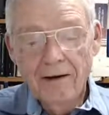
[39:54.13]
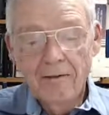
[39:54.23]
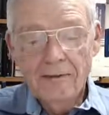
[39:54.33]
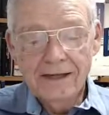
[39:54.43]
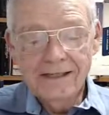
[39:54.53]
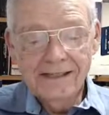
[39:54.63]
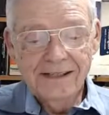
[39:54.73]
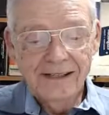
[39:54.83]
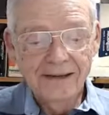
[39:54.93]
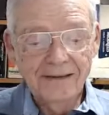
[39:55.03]
But it says
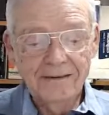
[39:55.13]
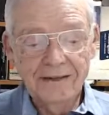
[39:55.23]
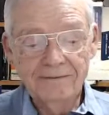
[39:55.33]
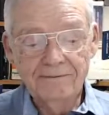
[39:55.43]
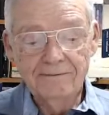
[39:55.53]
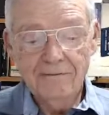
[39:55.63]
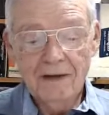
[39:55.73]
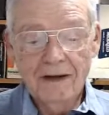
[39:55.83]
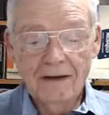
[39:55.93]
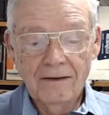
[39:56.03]
here,
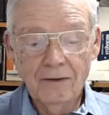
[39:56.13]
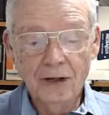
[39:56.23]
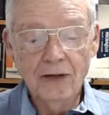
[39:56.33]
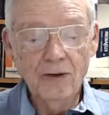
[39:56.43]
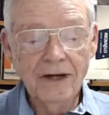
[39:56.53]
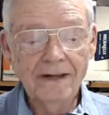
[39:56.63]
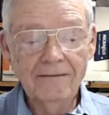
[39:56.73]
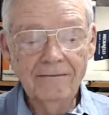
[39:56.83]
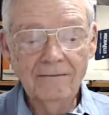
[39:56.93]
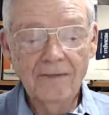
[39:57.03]
21,
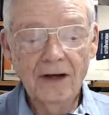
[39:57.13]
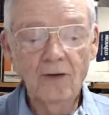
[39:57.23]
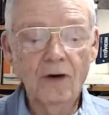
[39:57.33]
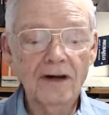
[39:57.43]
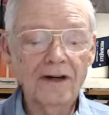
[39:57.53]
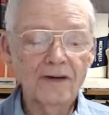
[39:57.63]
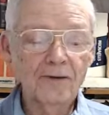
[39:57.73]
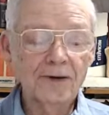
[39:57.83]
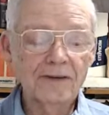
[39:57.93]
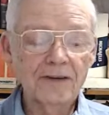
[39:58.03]
they wanted to
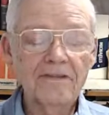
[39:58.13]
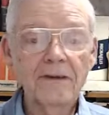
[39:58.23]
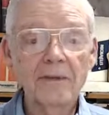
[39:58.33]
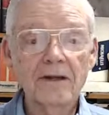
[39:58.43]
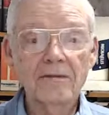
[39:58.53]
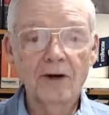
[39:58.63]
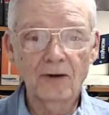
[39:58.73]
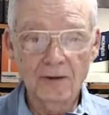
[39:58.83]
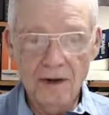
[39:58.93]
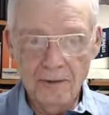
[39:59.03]
receive him into the boat.
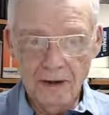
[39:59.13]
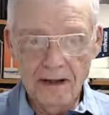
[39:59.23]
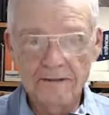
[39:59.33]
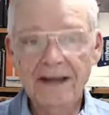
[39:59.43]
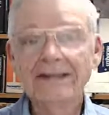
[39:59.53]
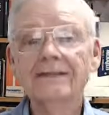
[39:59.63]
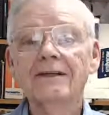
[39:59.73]
You better believe that.